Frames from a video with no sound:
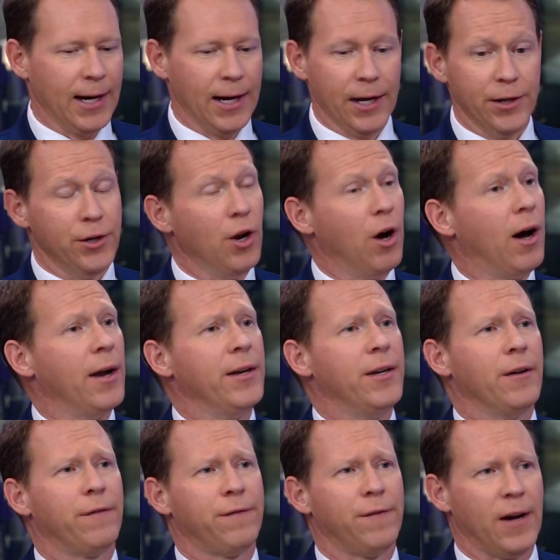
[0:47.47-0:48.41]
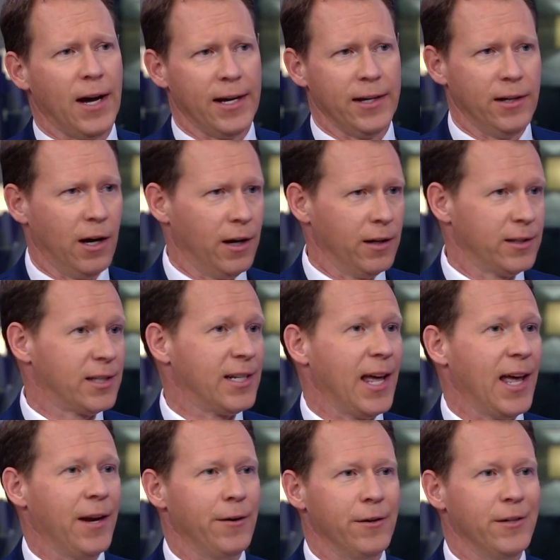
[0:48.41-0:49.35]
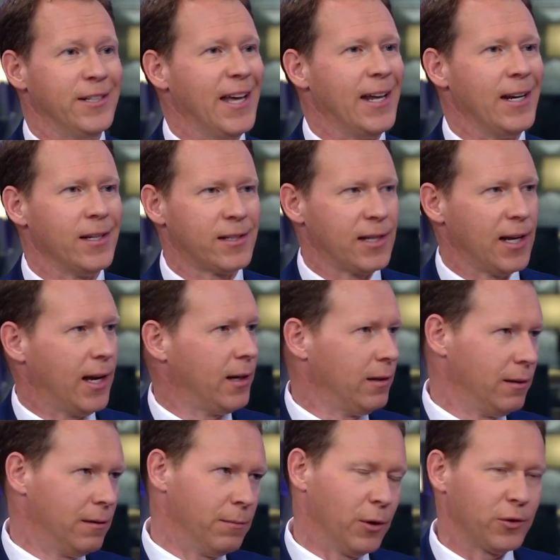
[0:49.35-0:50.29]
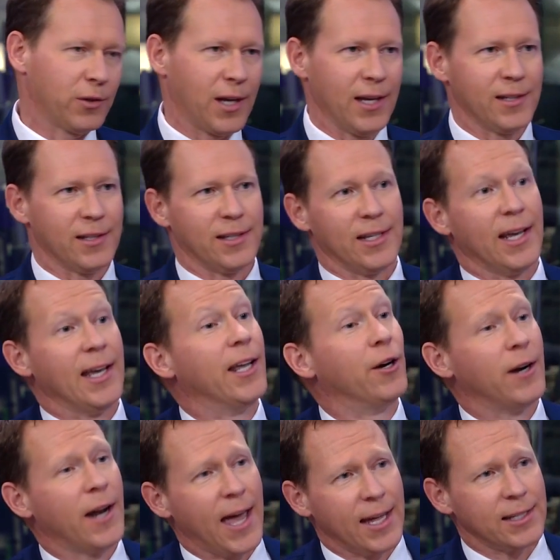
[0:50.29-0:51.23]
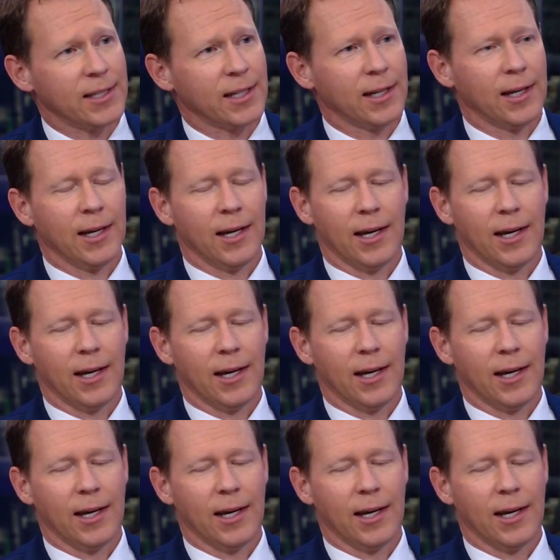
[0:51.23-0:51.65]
a non defined, non standard data set, in most cases the internet,